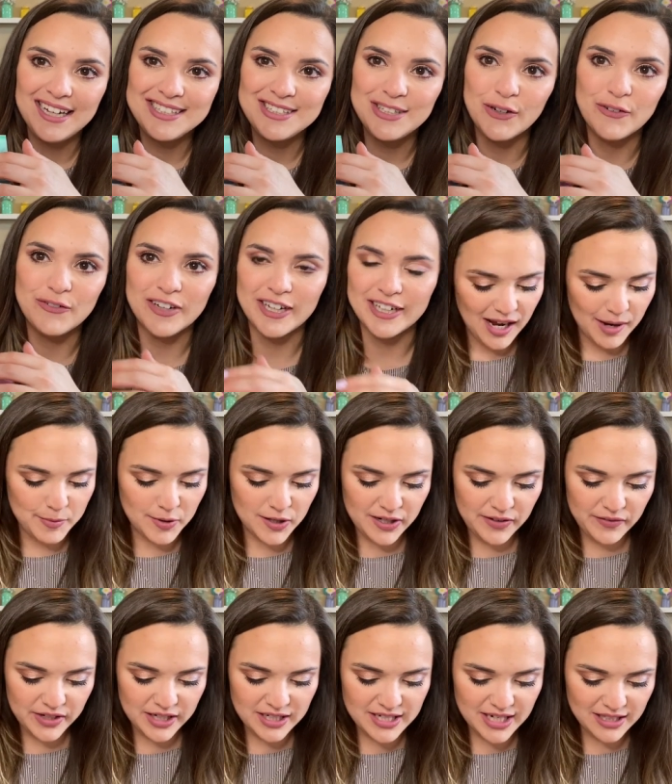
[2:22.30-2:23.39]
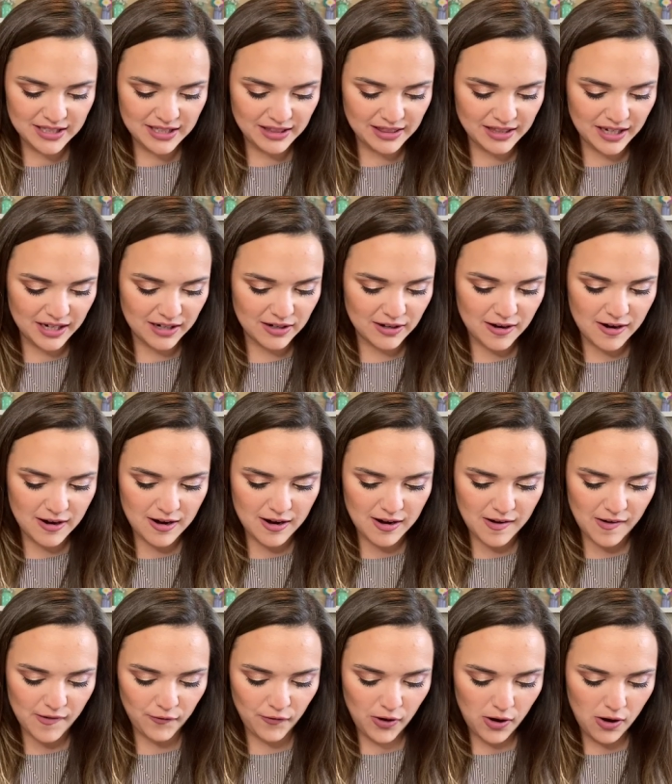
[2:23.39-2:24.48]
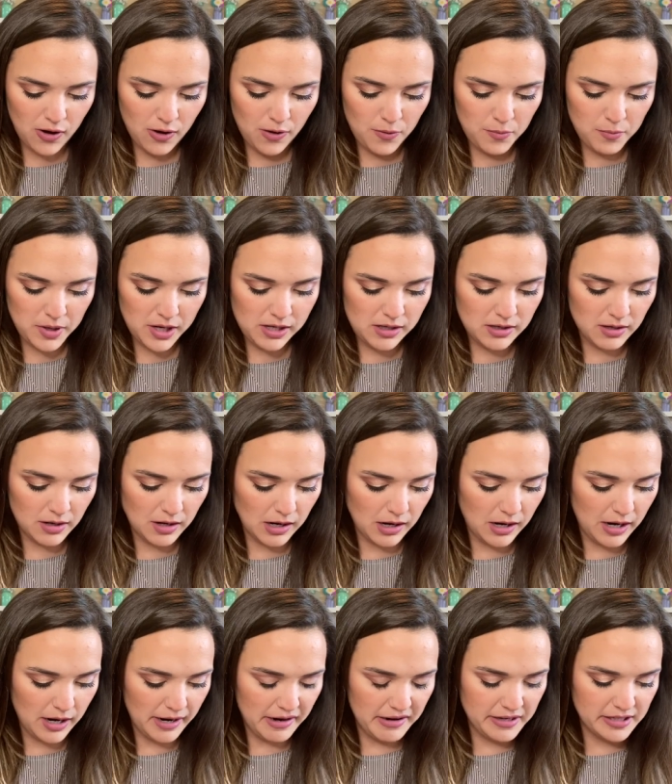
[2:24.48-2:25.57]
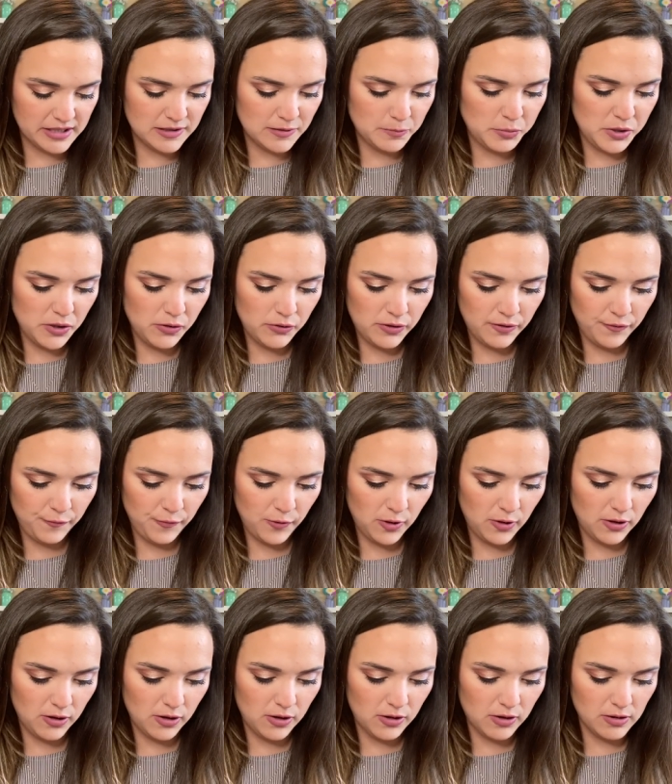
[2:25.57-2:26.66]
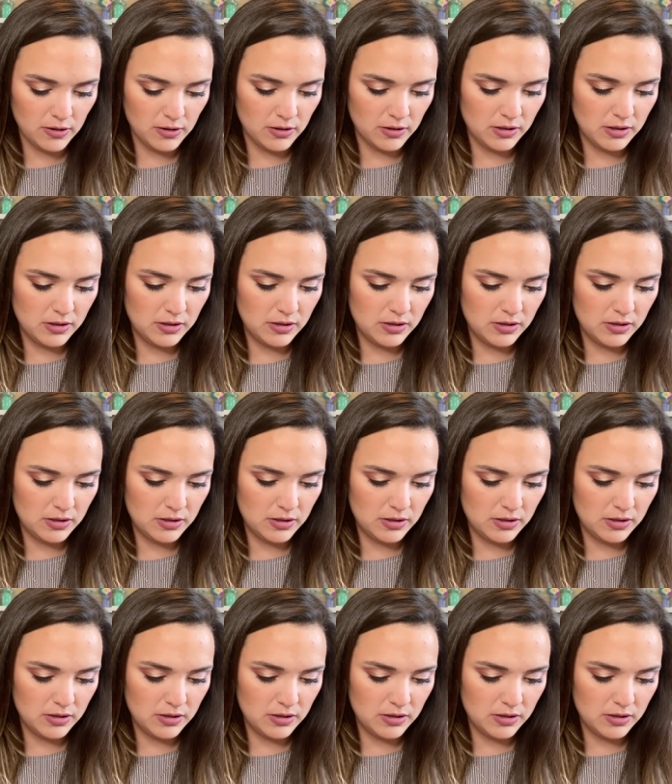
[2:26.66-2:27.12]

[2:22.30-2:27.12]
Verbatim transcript: so fun. I'm not even gonna take the thing off. Oh my God, it's beautiful.